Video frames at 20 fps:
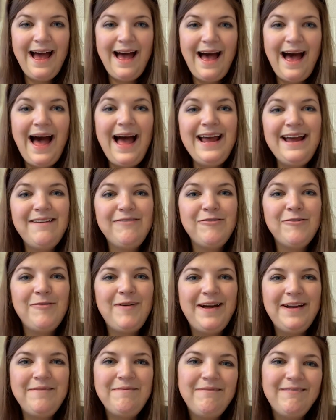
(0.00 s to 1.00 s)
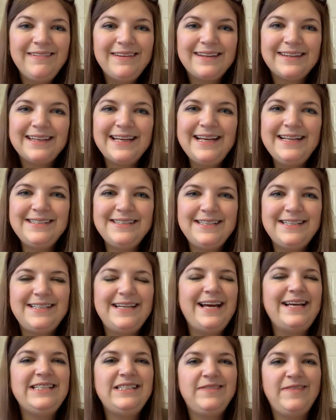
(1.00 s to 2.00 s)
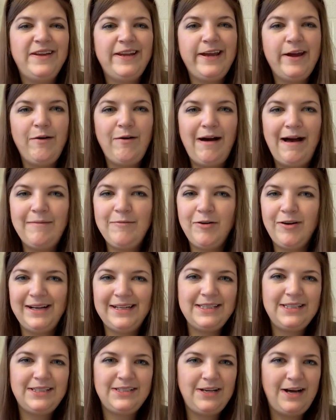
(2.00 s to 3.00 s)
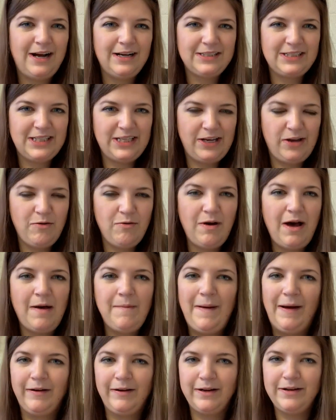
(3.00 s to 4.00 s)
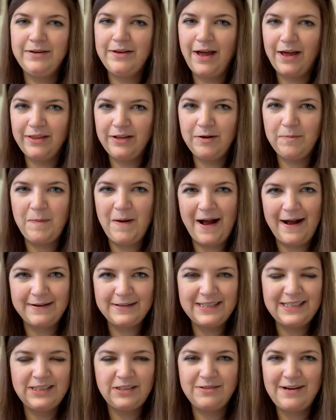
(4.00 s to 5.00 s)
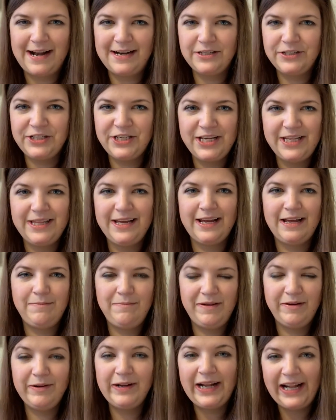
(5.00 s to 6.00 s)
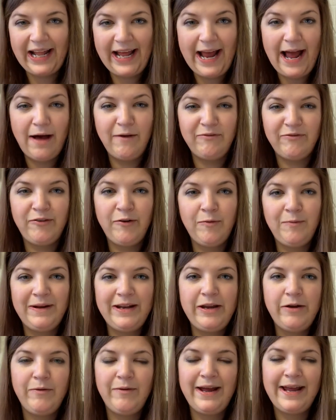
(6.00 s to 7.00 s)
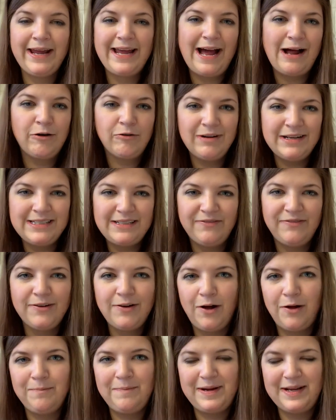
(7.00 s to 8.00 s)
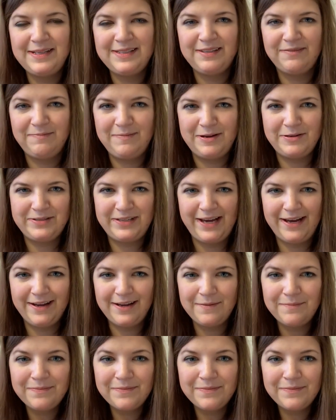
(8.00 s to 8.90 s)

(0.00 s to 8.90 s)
Hi everyone! In today's video, I'm going to talk to you about another practice strategy that can be really helpful when you encounter a difficult piece of music.